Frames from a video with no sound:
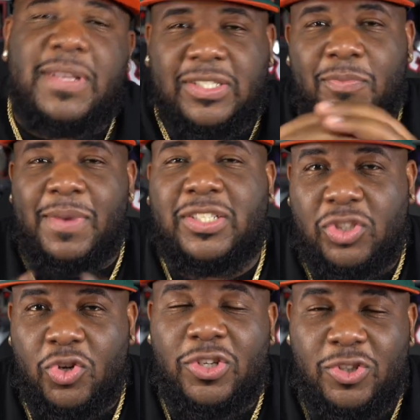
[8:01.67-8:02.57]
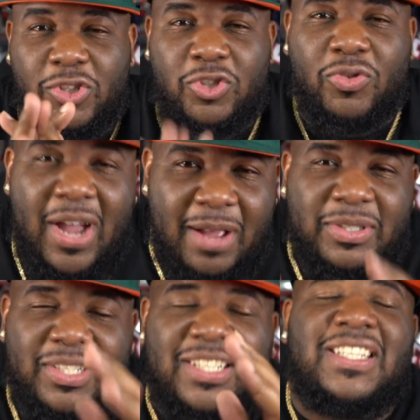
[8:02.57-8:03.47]
So make sure you subscribe
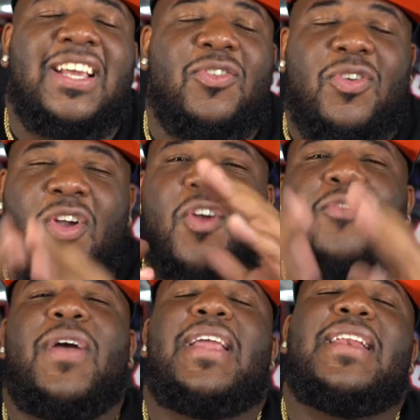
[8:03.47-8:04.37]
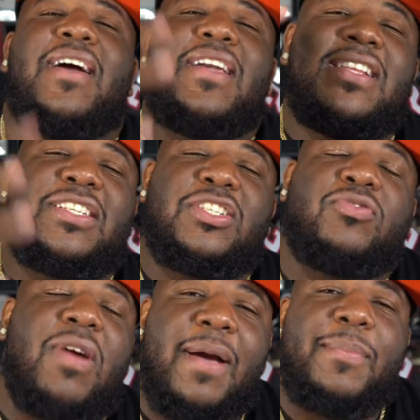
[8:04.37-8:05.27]
to the channel right now. Hit the
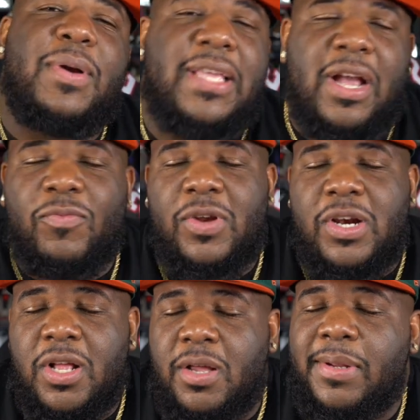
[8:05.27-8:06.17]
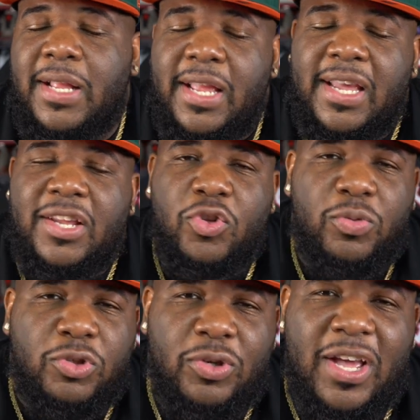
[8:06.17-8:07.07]
subscribe button, y'all run it up and do
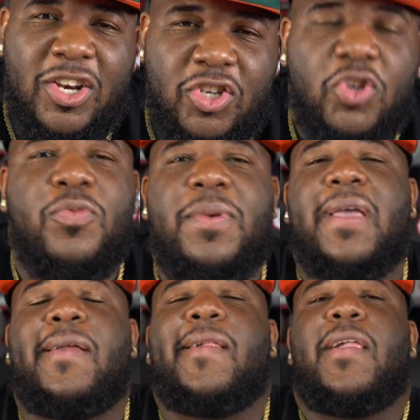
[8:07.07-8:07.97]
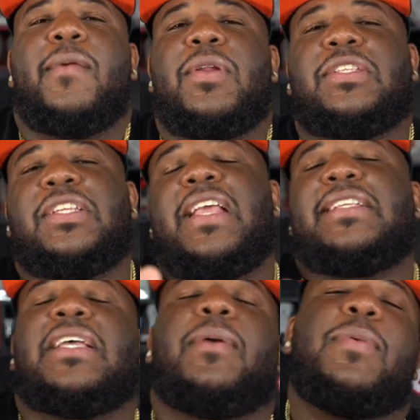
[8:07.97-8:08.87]
what you gotta do, man. But until next
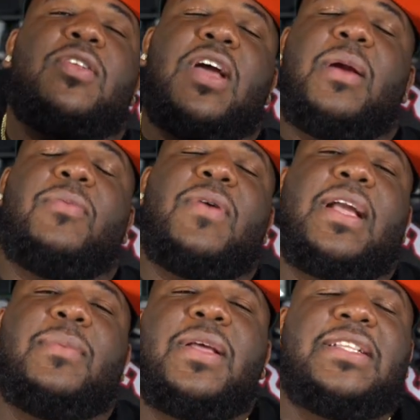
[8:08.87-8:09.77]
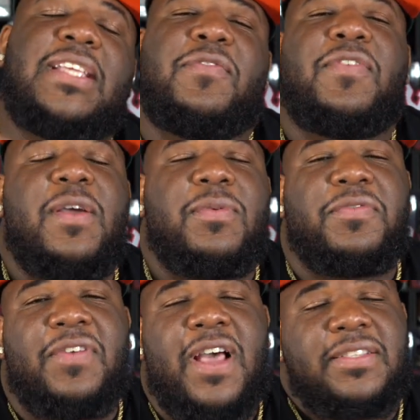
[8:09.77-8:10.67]
time, you know how we rock it, man. Take flight with the
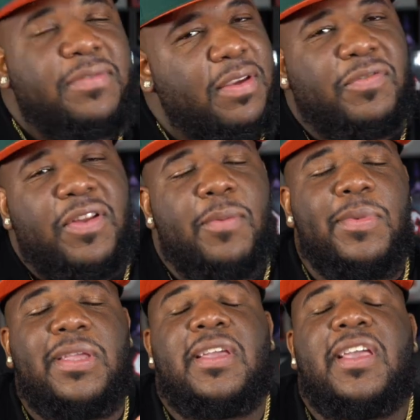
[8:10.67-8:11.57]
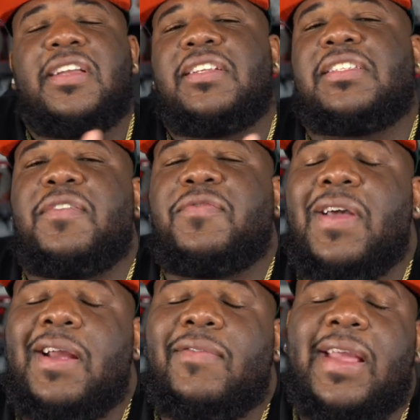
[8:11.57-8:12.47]
flies, me and fly me. This ain't
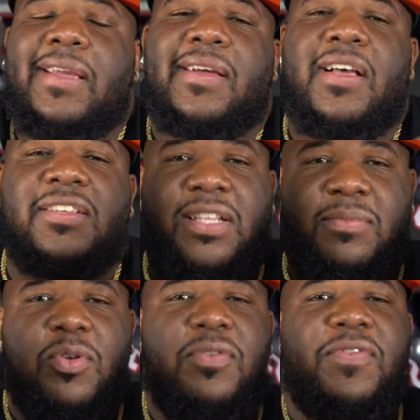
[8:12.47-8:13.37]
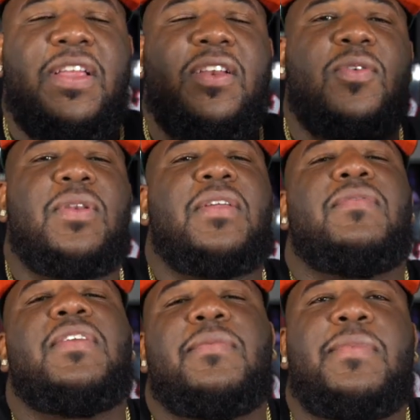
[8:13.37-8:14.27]
flying right. Hustle and motivate, long live
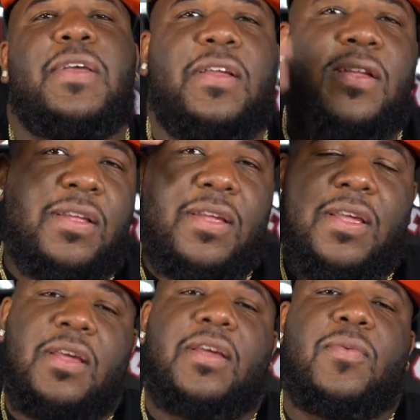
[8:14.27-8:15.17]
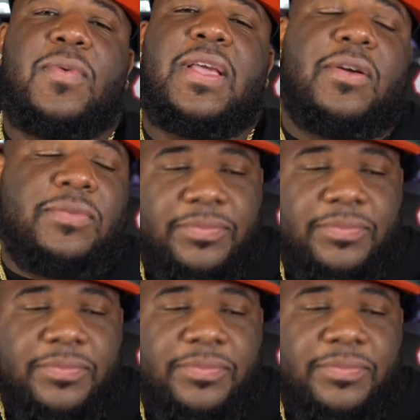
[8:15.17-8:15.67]
Nip, man. And we out.